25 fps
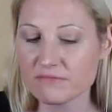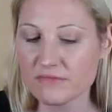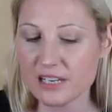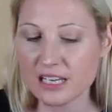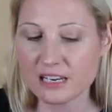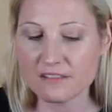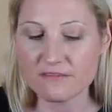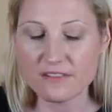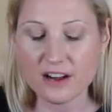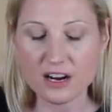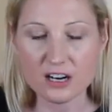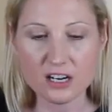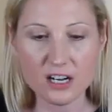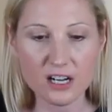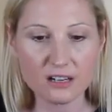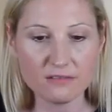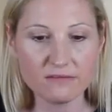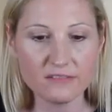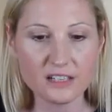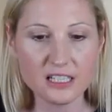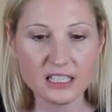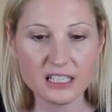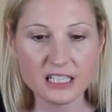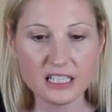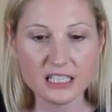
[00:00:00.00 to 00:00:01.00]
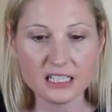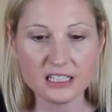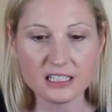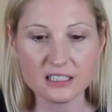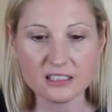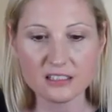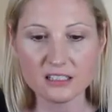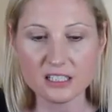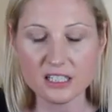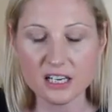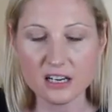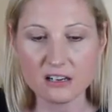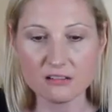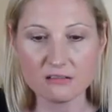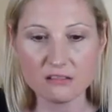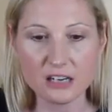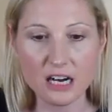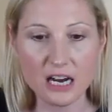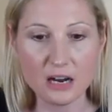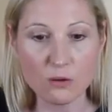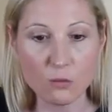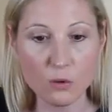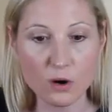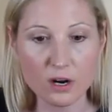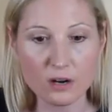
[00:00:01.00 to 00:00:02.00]
And if our gut feeling is,
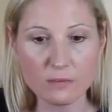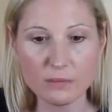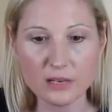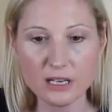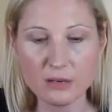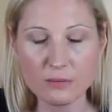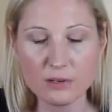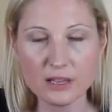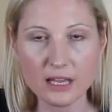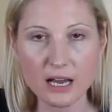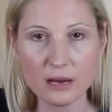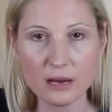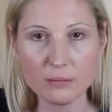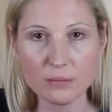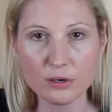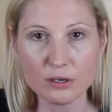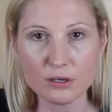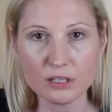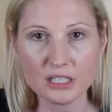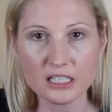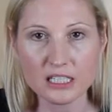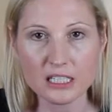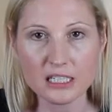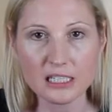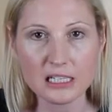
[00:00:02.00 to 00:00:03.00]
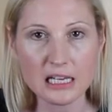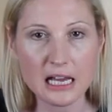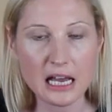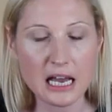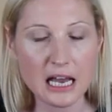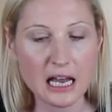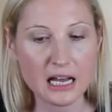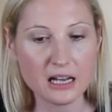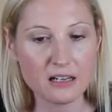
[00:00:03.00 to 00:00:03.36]
I want to be with that person